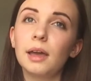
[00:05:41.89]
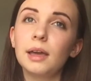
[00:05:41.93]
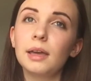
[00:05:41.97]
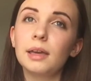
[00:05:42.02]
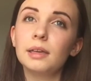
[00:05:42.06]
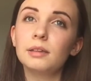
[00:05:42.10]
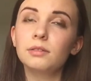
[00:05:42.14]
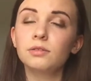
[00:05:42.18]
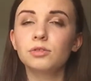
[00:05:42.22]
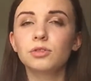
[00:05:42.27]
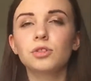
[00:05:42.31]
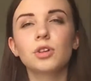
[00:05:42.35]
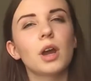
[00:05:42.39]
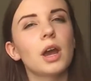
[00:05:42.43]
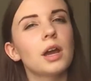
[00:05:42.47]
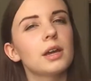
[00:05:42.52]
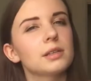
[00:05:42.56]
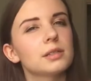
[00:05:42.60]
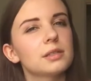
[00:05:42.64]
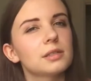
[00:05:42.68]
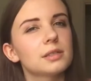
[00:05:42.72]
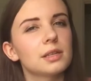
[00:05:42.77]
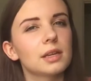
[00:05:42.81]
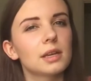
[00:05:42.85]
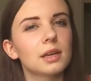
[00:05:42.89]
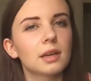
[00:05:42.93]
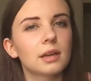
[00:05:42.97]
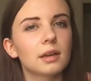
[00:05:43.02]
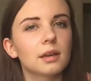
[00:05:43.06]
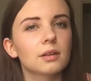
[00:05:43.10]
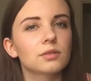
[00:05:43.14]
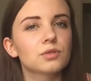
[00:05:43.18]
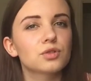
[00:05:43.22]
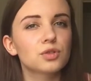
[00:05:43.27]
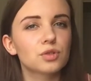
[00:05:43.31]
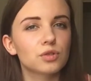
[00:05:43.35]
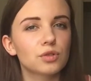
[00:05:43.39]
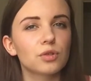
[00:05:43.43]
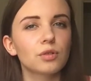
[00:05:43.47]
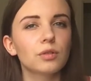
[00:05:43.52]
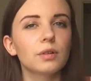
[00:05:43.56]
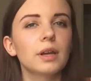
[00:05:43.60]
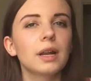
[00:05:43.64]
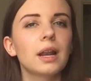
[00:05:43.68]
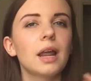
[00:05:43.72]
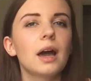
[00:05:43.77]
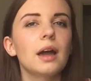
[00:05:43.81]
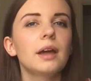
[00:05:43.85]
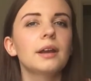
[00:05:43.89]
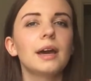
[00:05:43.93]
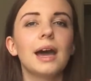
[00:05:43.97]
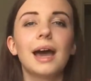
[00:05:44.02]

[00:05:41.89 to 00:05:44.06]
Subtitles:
interesting storyline.